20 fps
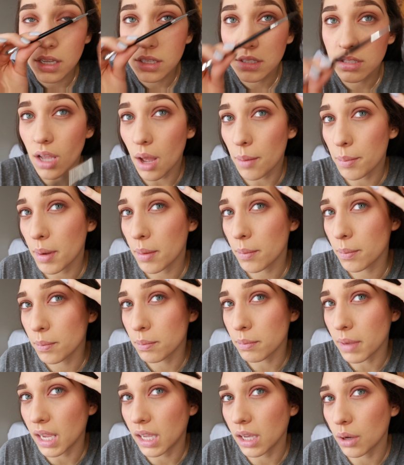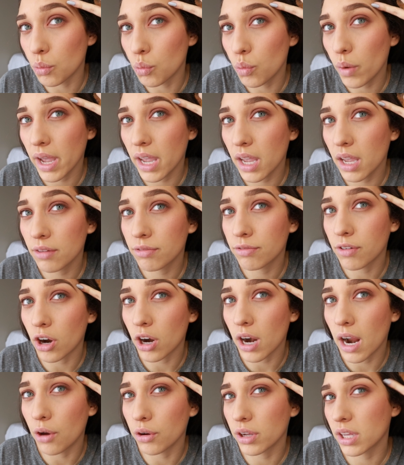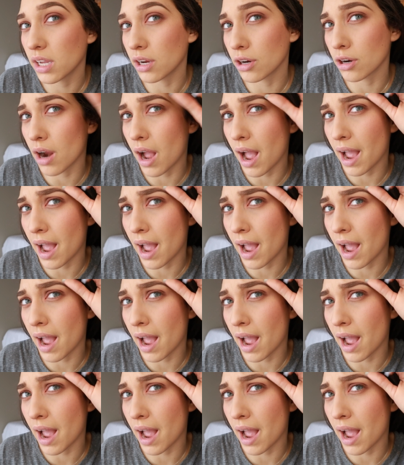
Some make it way far out here.